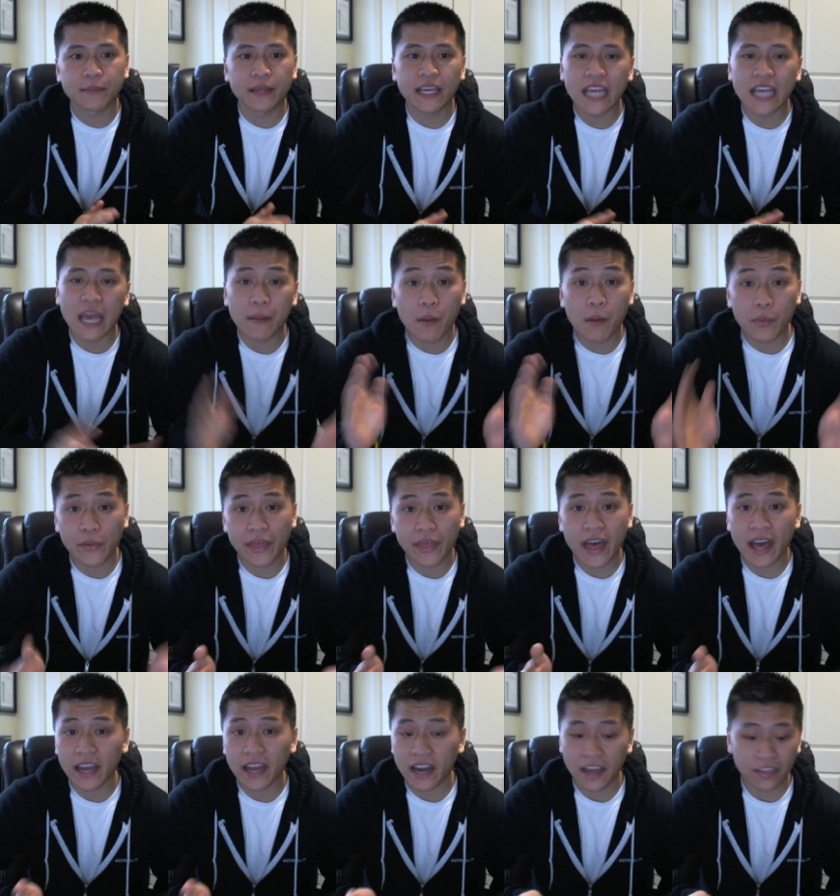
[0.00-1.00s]
He came up with
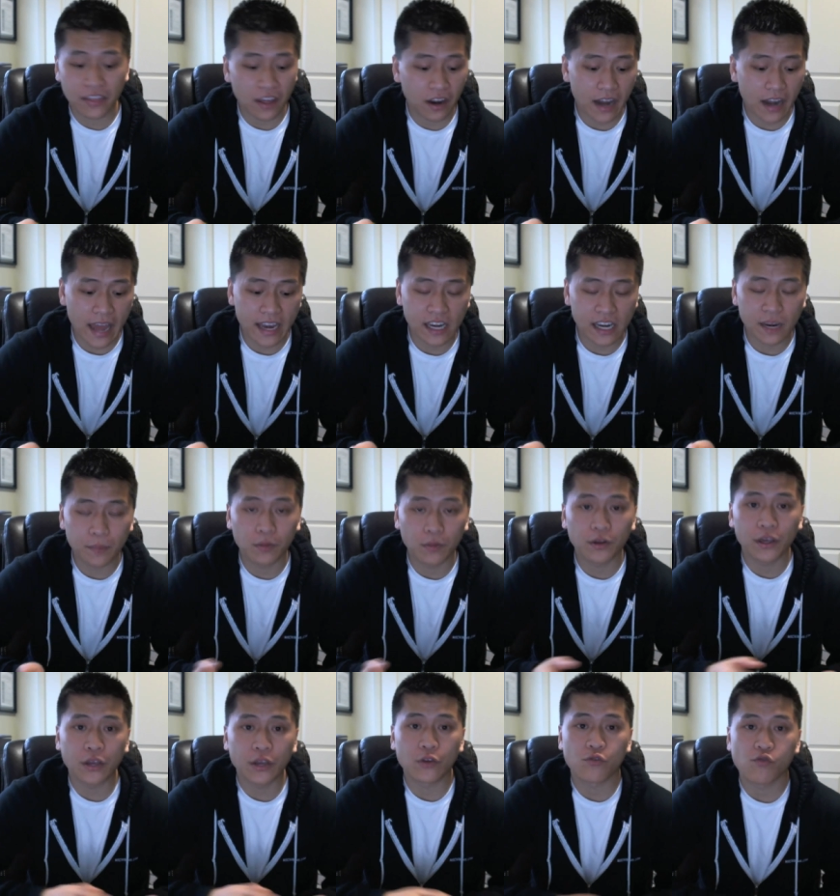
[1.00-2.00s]
that. I thought it ended up
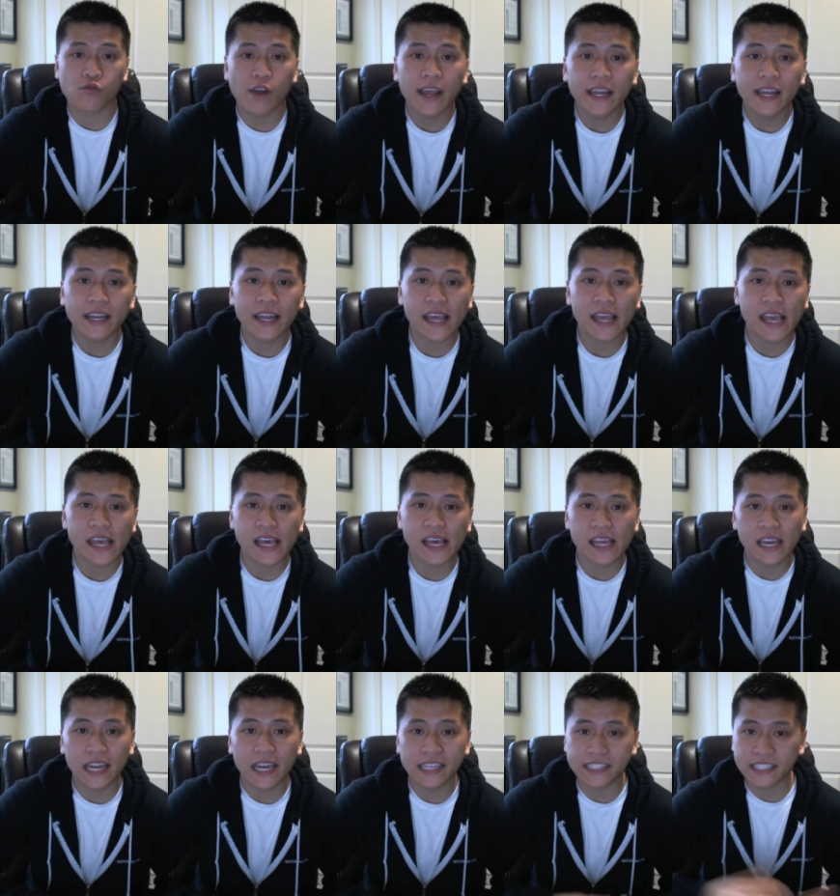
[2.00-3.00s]
looking great,
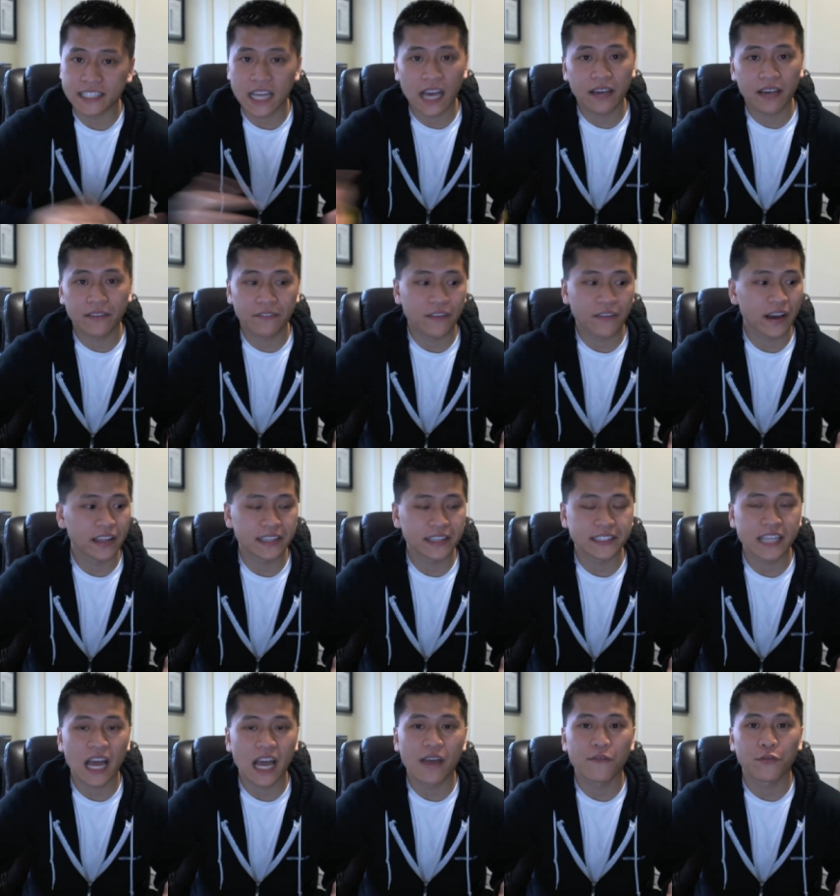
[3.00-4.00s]
and it's time, finally
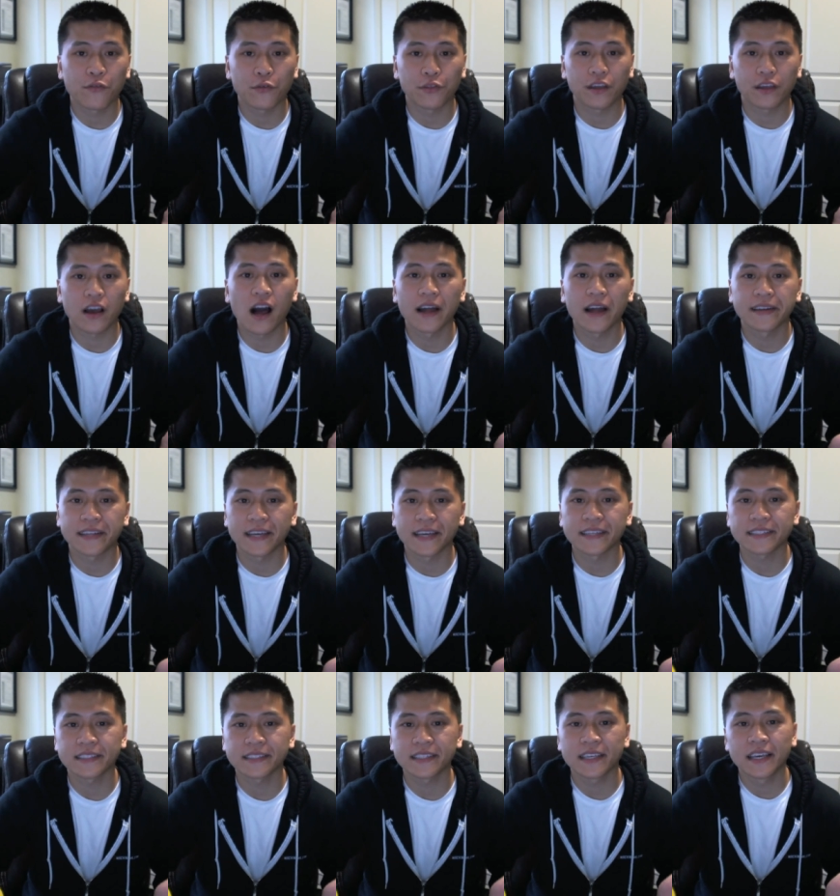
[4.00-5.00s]
time for the
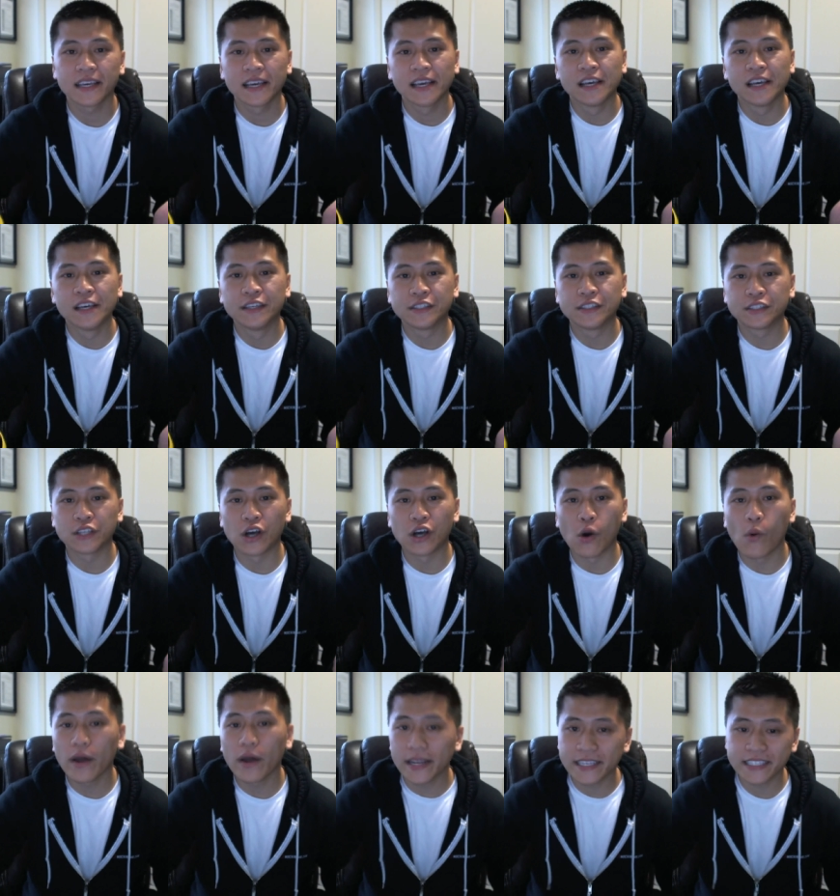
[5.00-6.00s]
contest. So
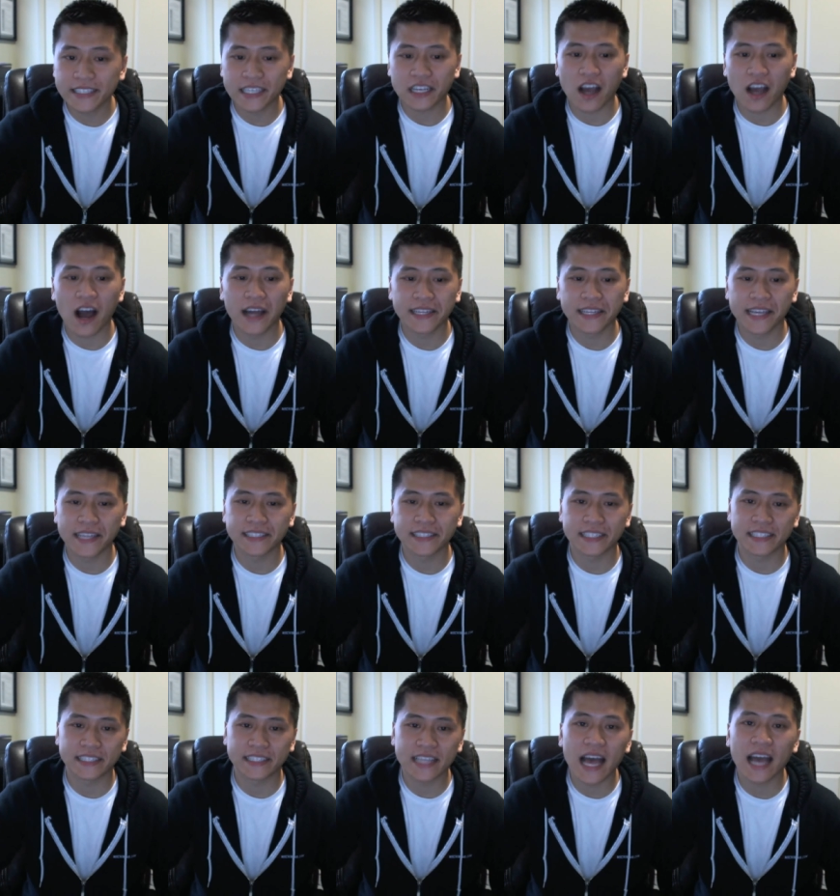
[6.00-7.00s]
what is the contest
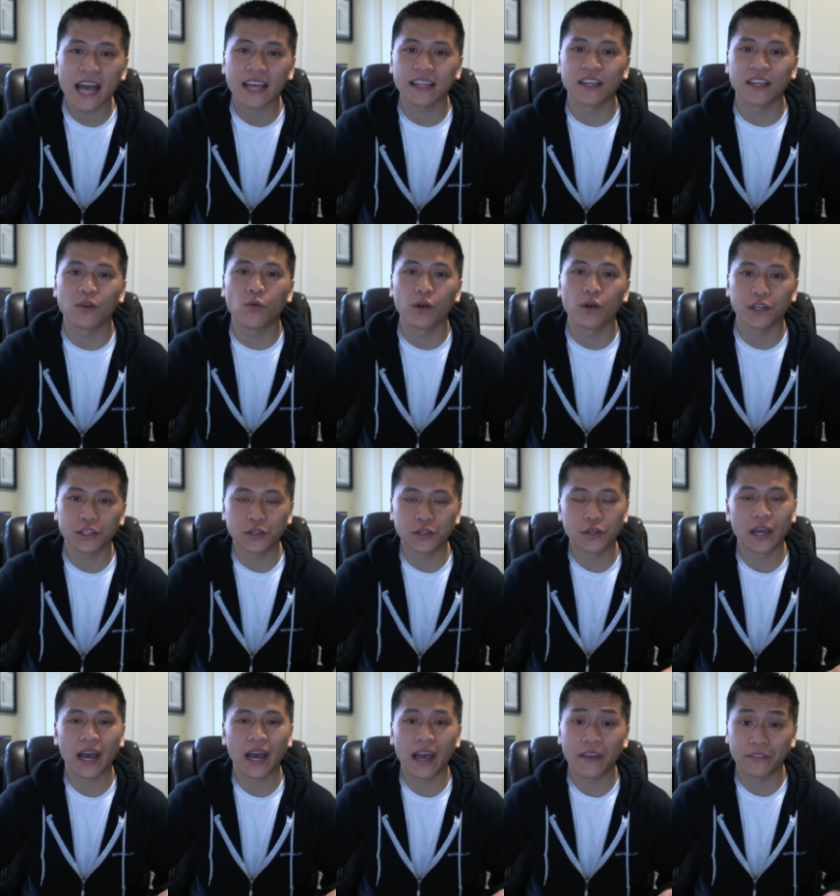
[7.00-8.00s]
exactly? What do
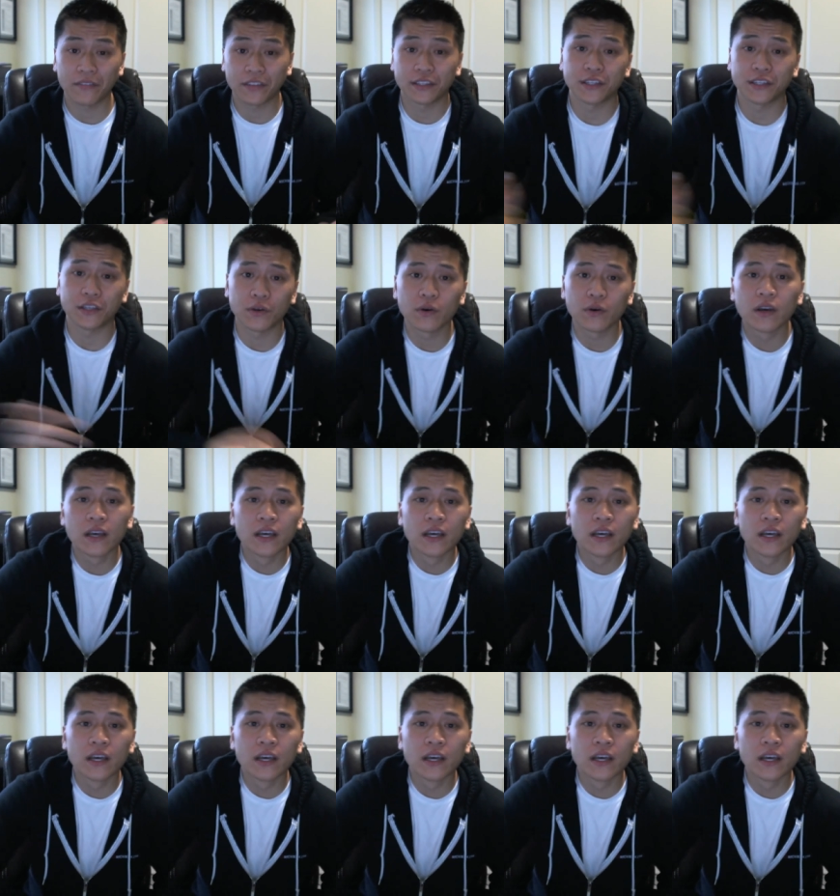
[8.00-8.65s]
you have to do?